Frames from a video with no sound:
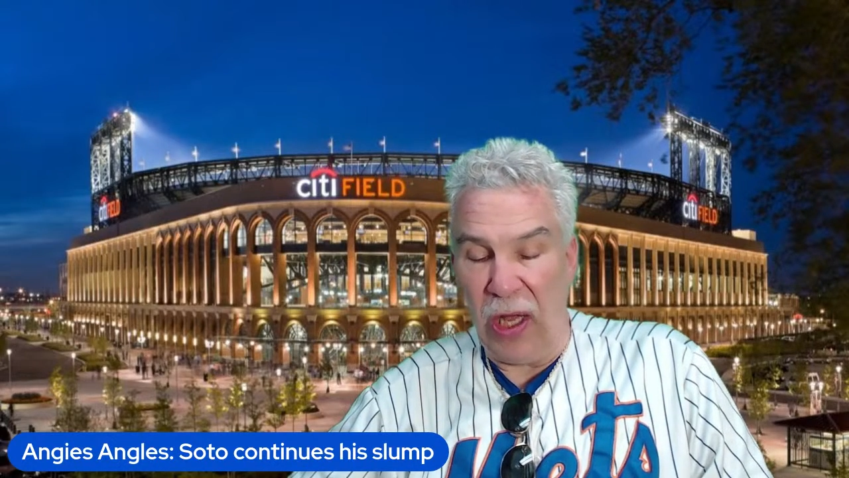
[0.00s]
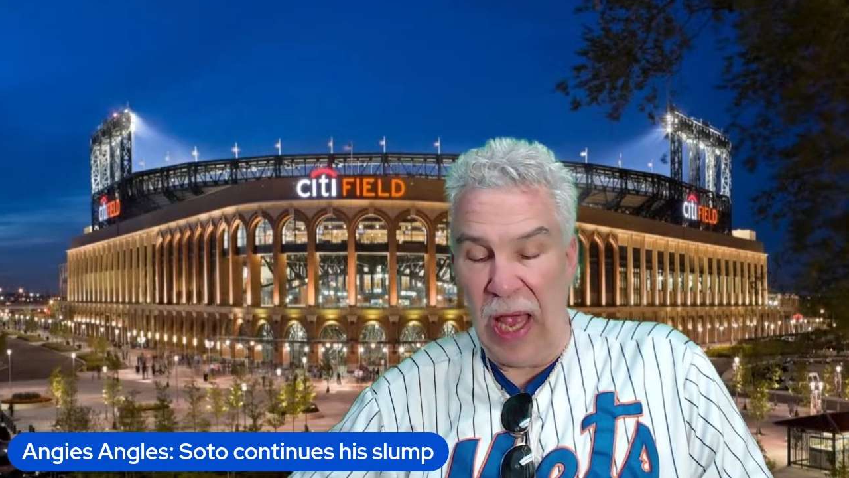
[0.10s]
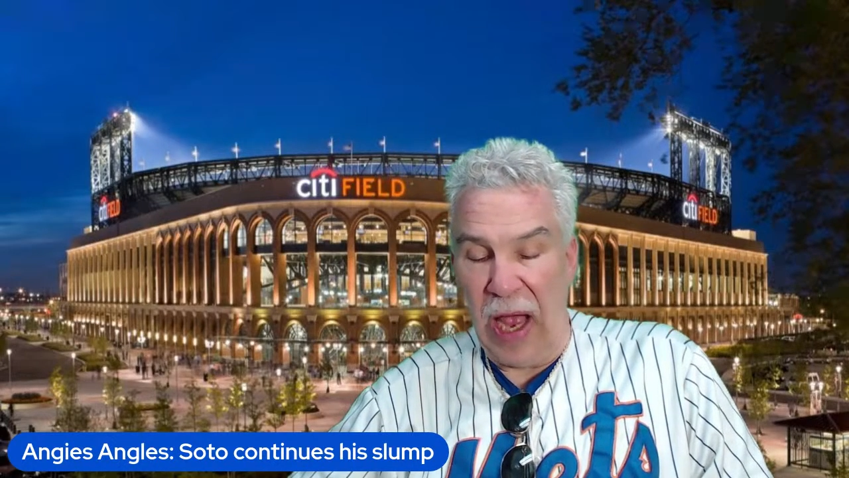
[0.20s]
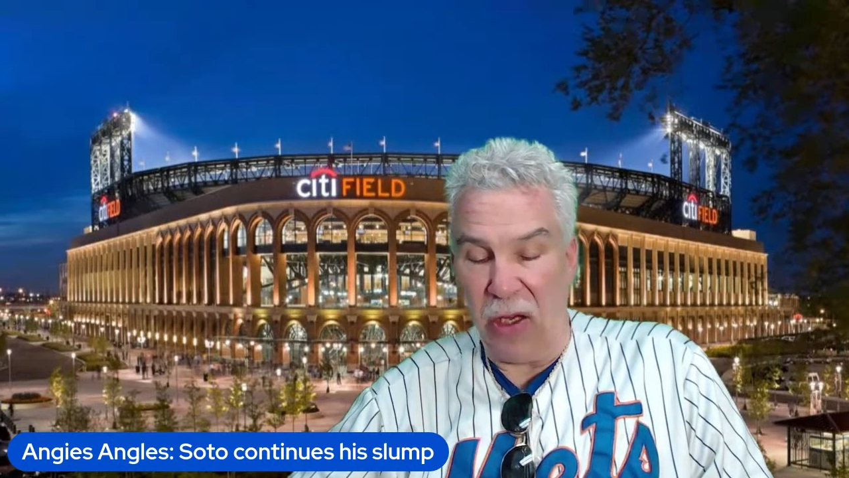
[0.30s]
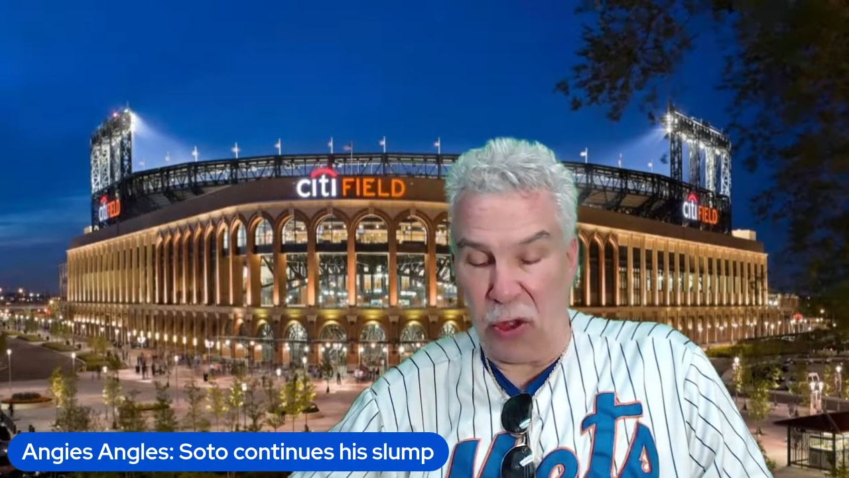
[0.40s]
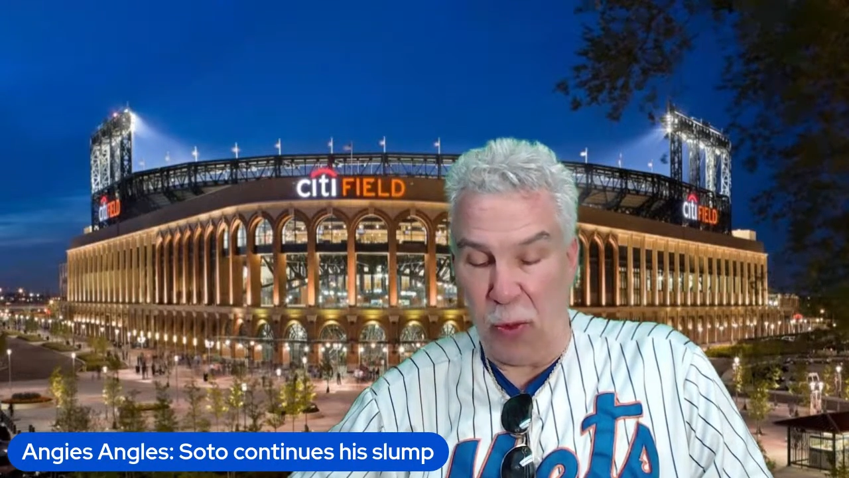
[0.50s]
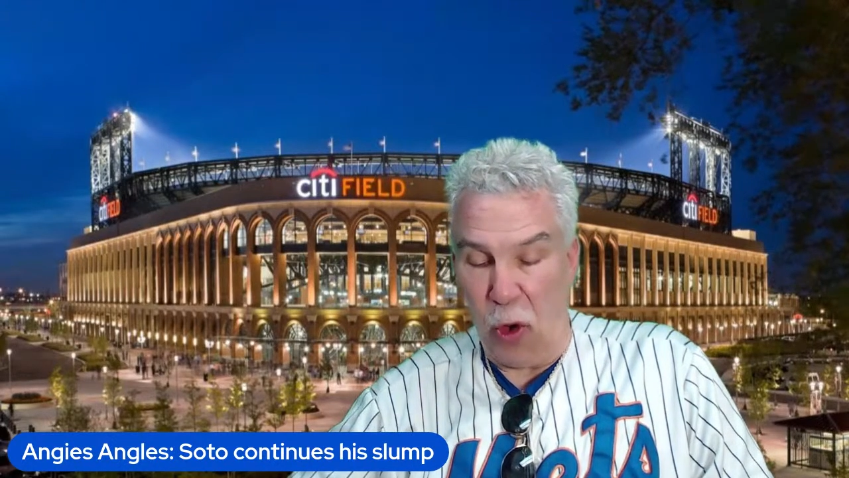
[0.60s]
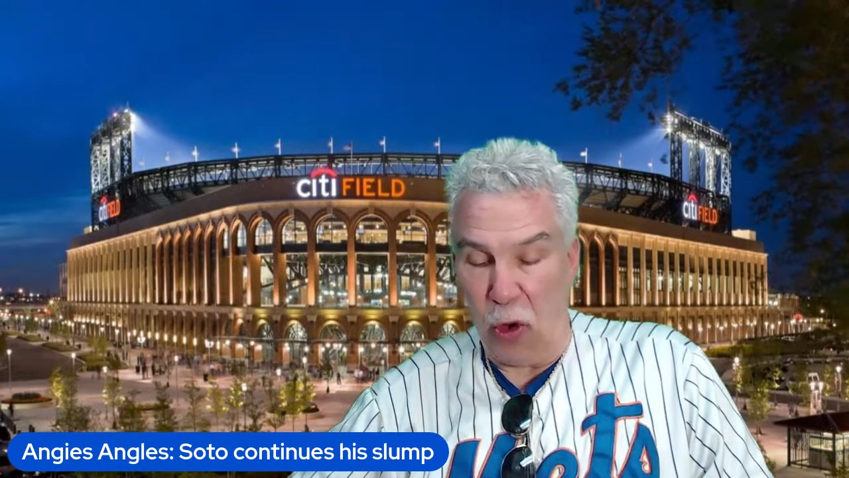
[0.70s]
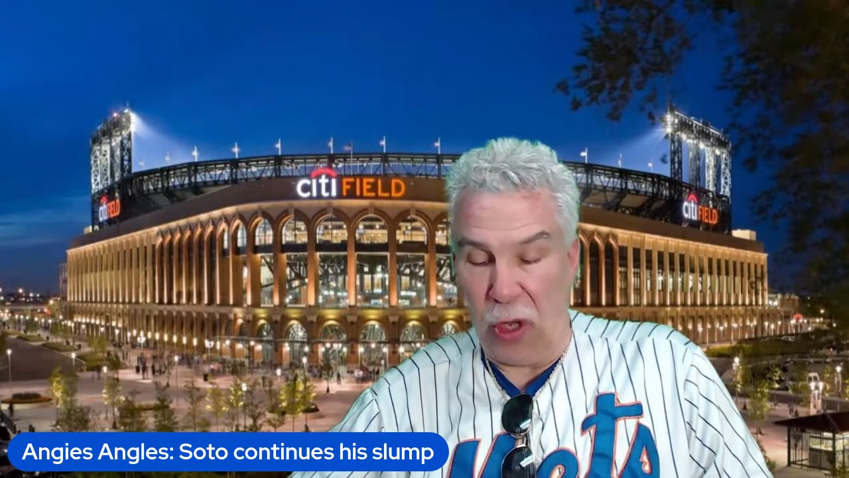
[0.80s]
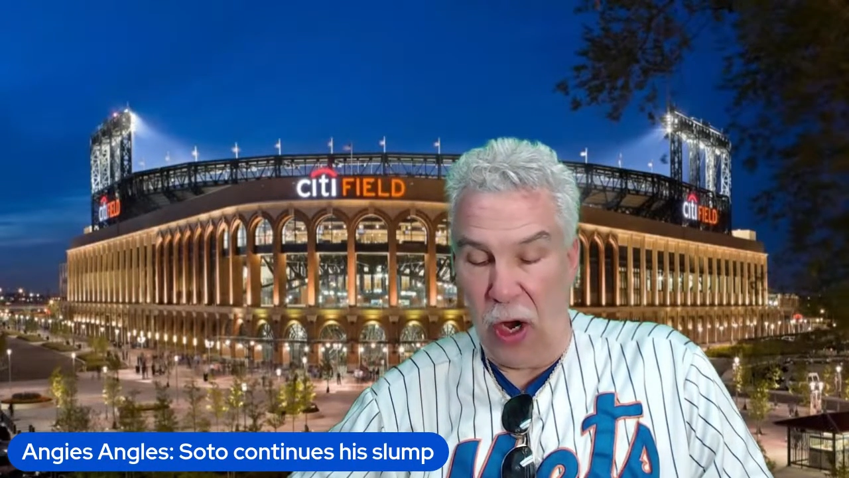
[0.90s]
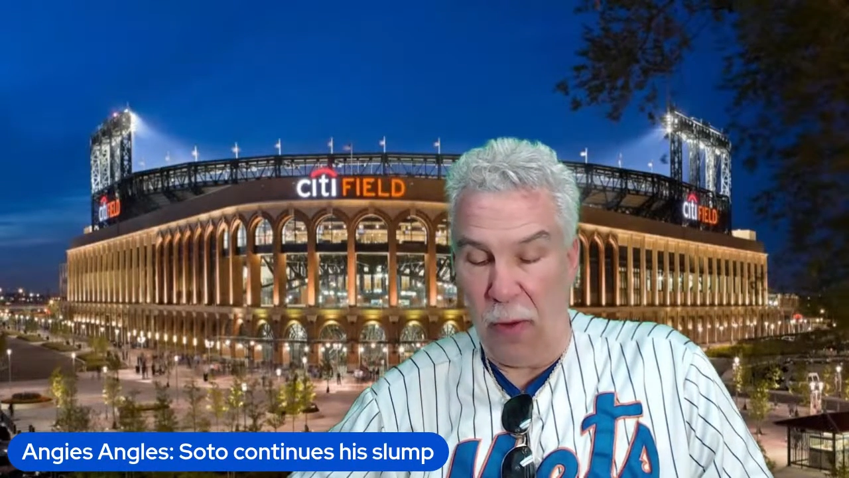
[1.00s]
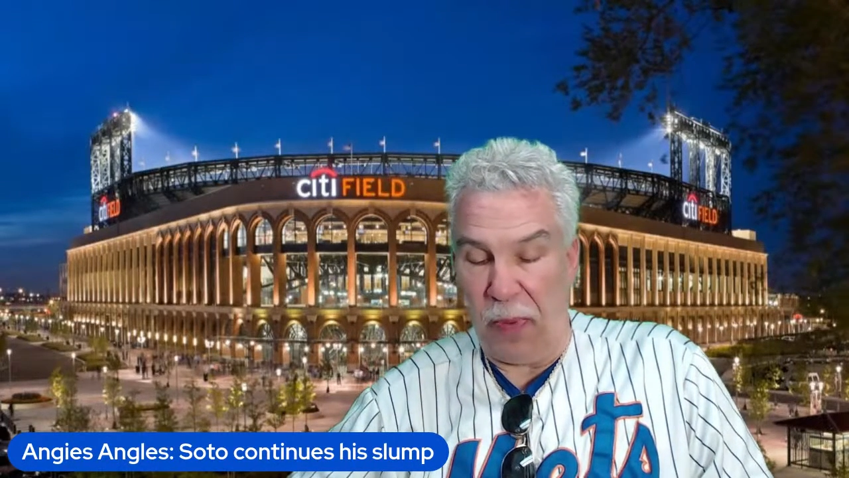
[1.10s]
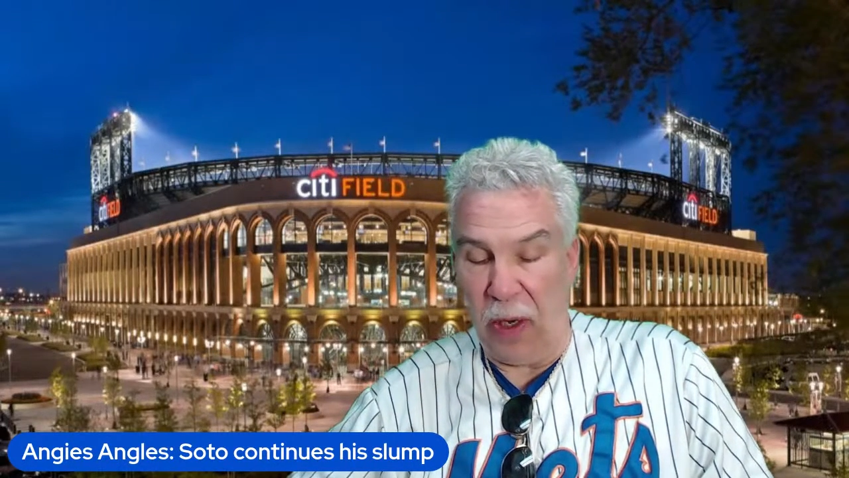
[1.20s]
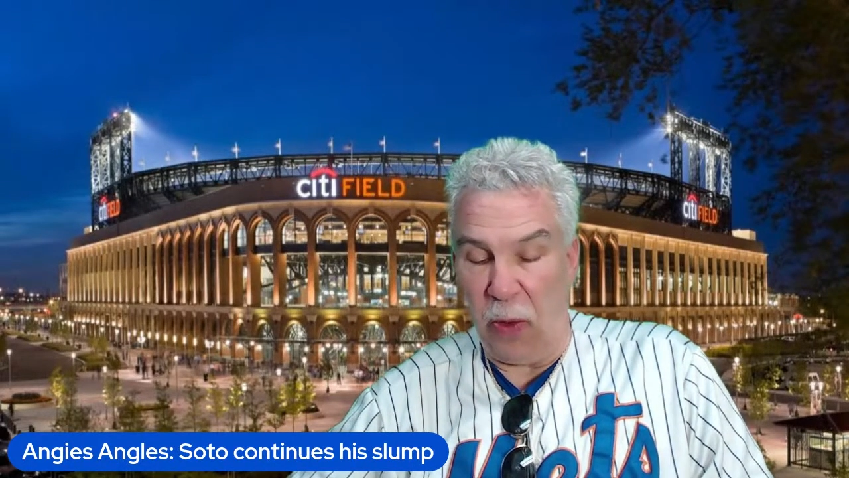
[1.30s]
Lounge, Smoke Therapy.